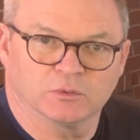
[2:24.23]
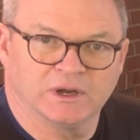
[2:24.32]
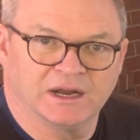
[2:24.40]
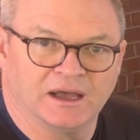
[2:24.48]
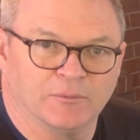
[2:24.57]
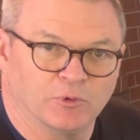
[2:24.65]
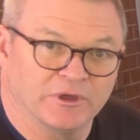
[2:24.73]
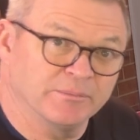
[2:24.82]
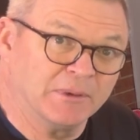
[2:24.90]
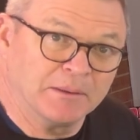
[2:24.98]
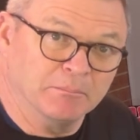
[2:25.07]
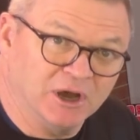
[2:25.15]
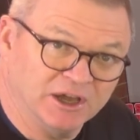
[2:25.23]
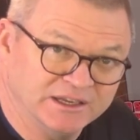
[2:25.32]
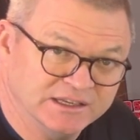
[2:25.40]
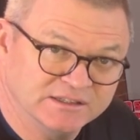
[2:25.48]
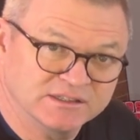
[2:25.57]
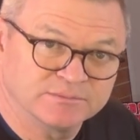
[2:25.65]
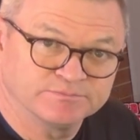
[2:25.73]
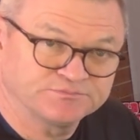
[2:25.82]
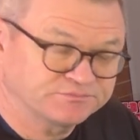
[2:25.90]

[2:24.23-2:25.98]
when I'm with my buddies